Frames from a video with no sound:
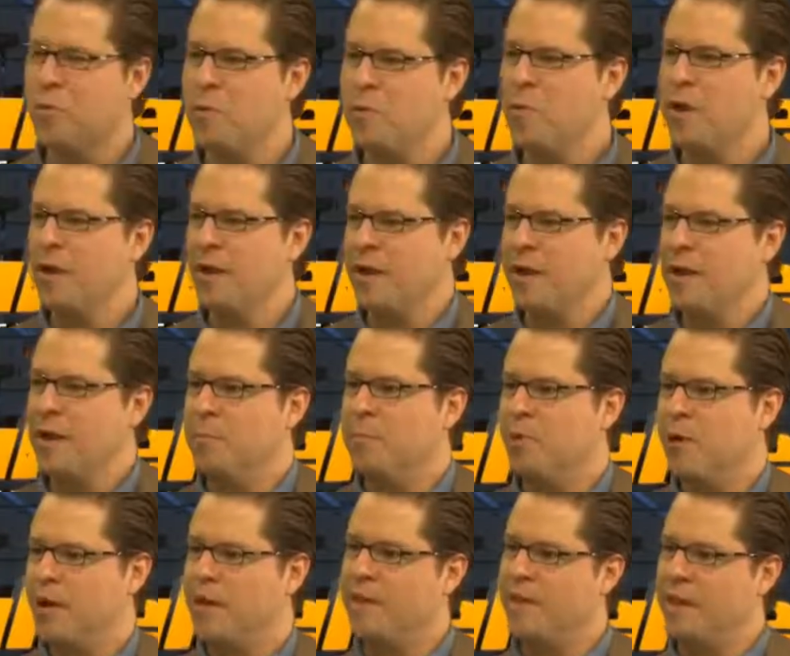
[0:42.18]
we want to kind of
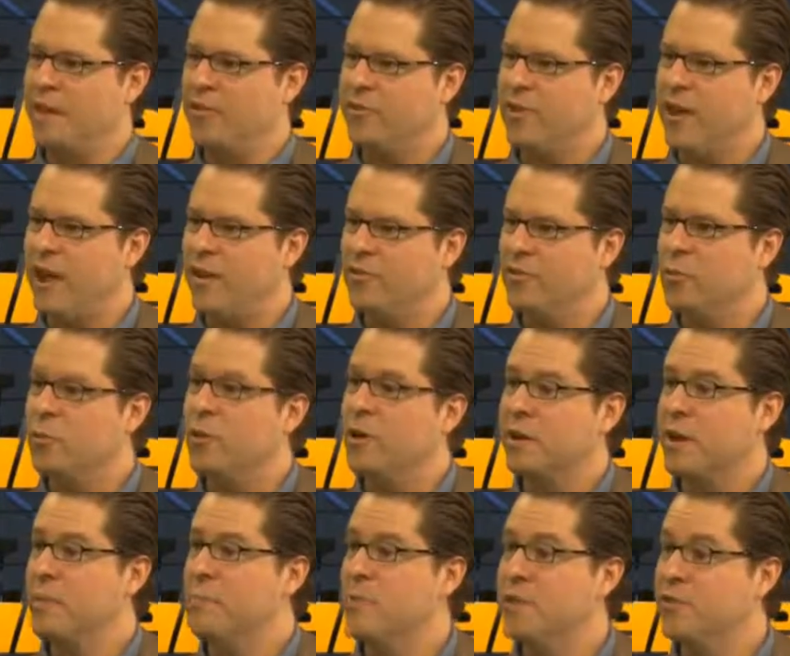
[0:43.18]
break things down to
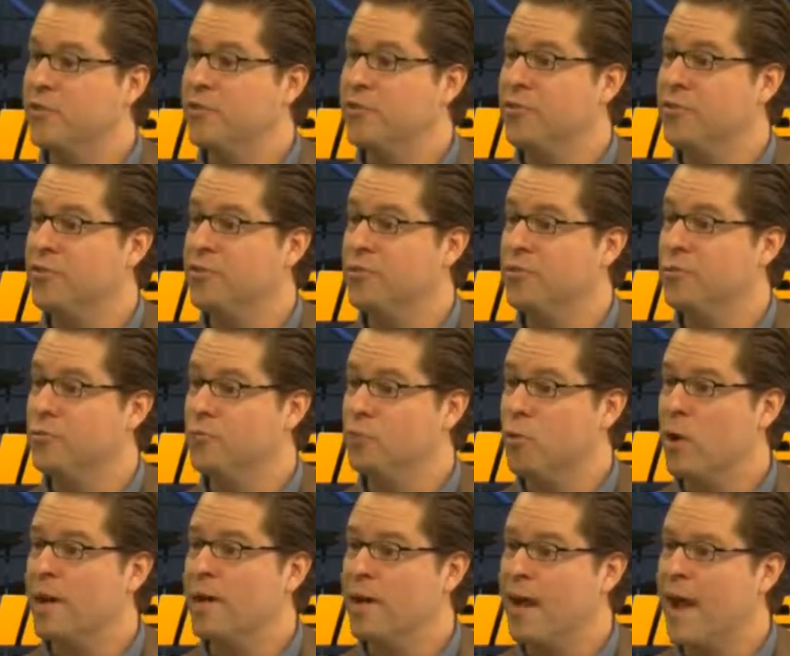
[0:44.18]
what can businesses do
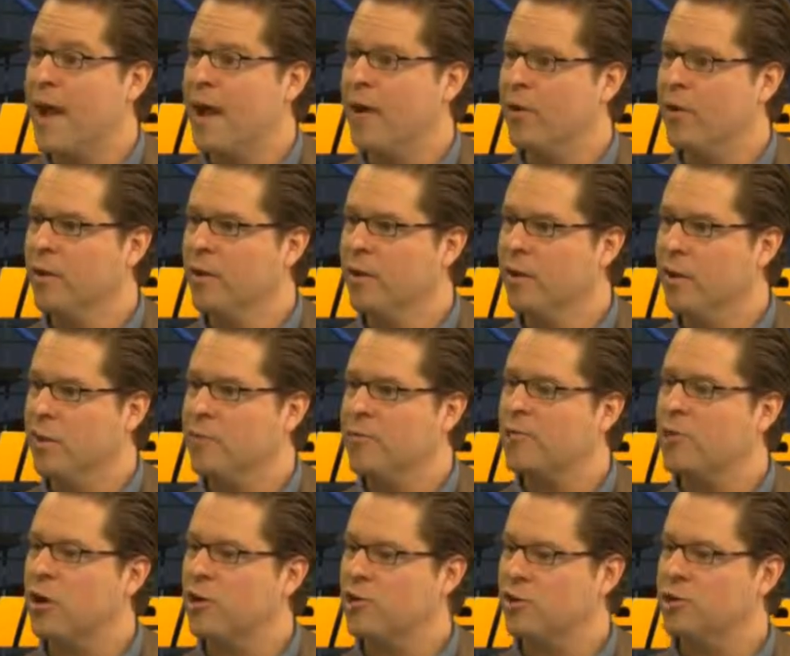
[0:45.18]
right now. Now,
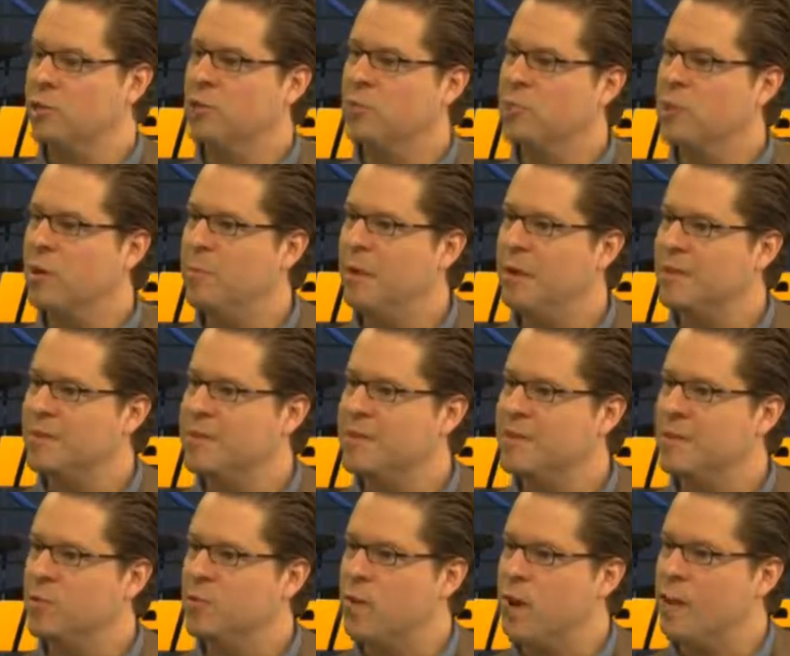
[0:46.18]
we've talked a little bit about
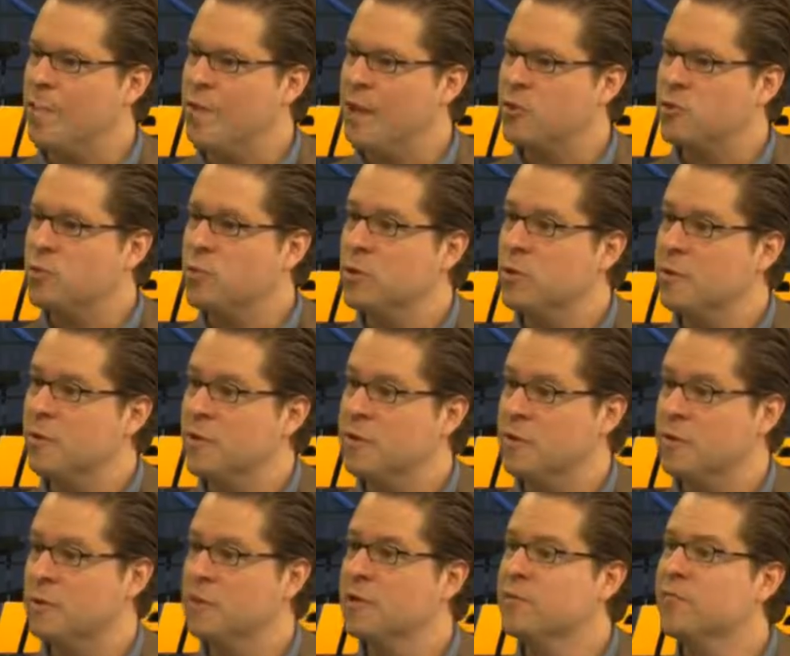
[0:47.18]
CRM. That's really the
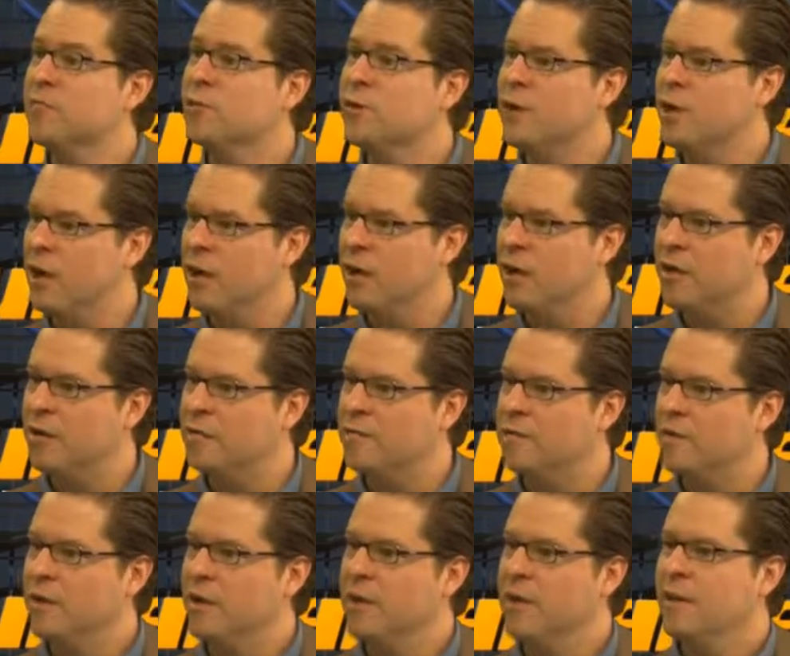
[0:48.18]
delivery
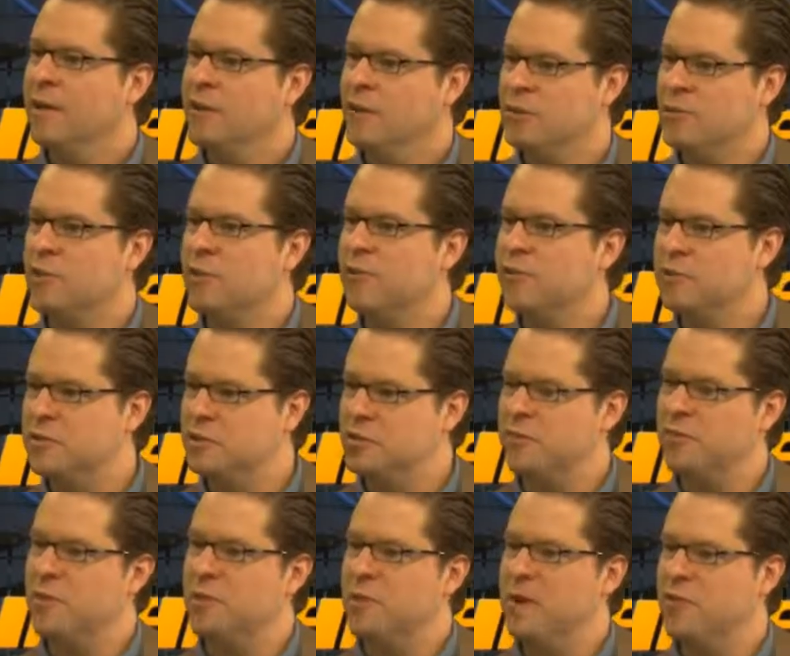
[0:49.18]
of the service
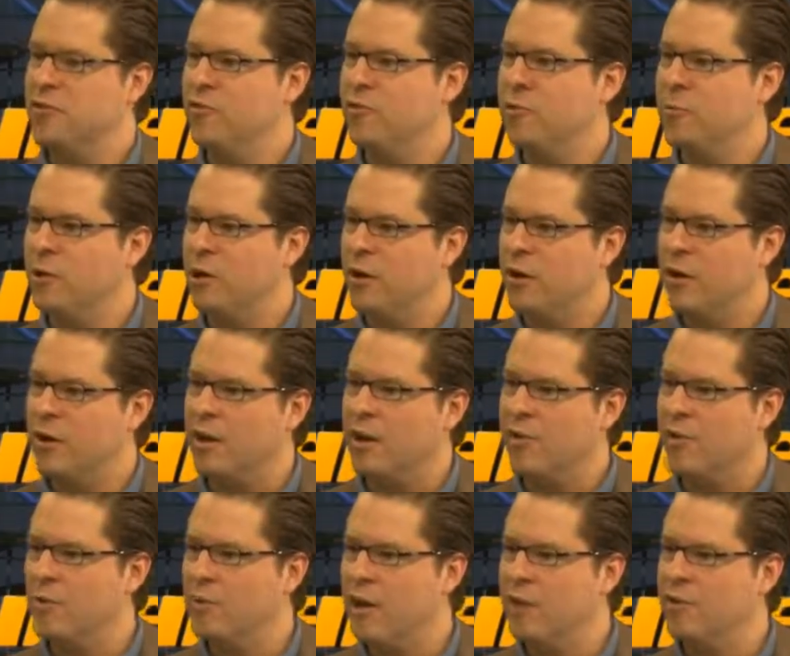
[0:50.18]
information, the marketing
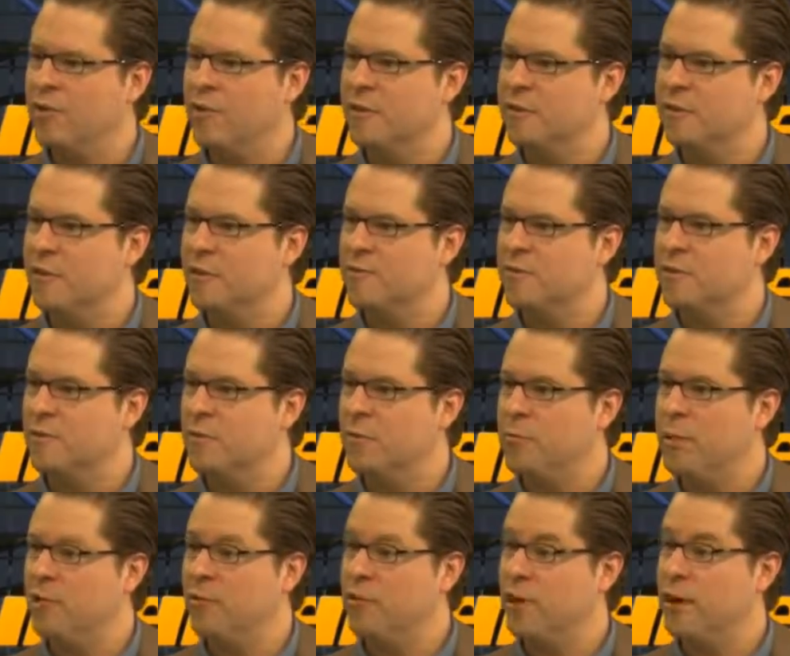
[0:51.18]
information, the sales
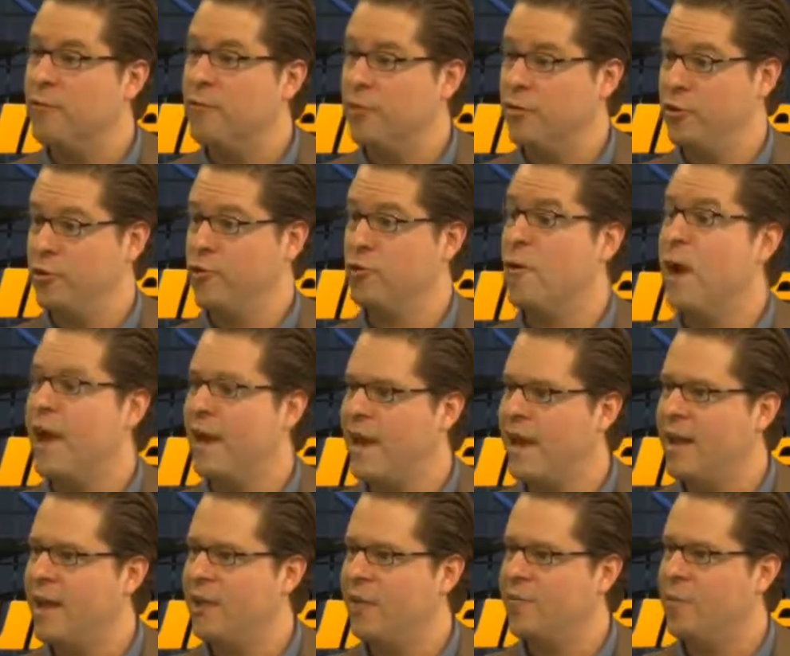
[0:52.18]
information, obviously
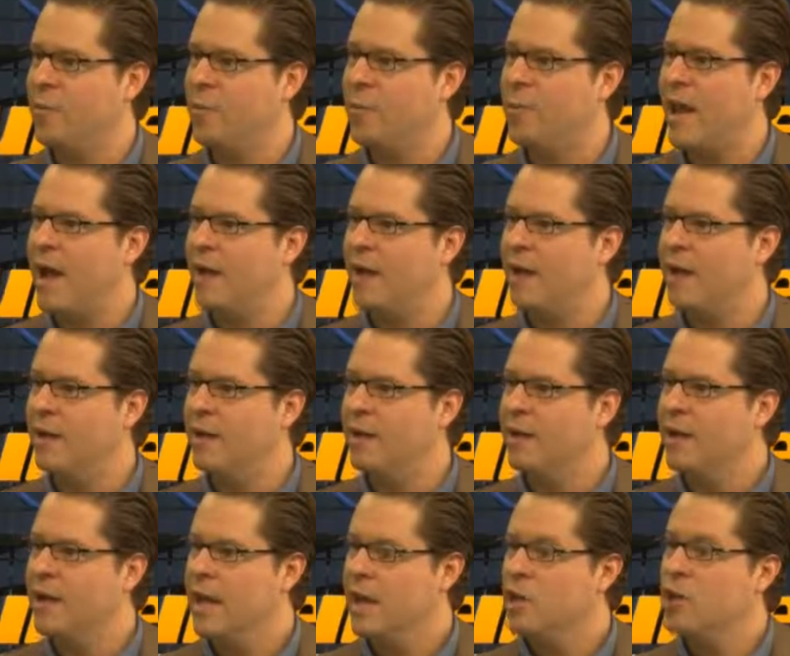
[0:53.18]
tracking it from the back
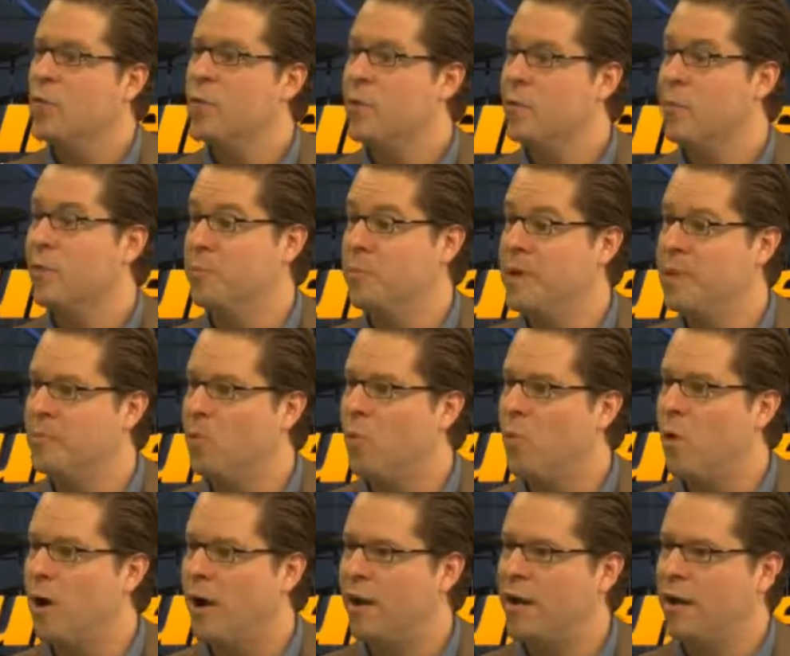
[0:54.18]
end and knowing what people
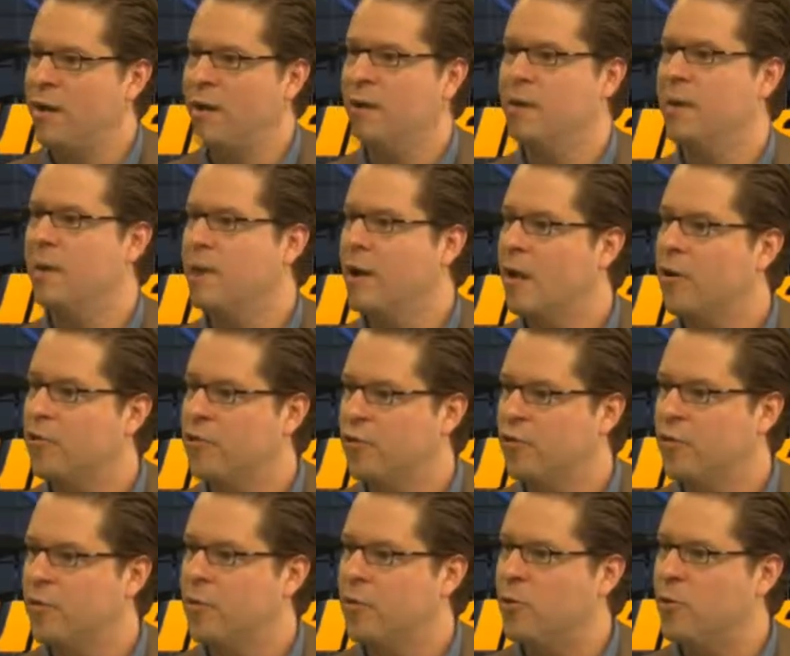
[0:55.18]
want and how to
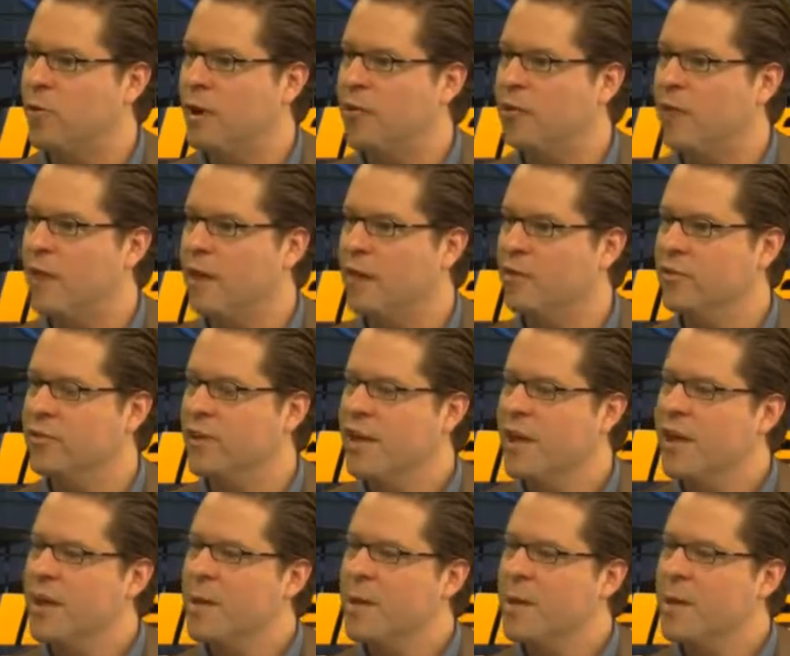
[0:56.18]
serve up the right things.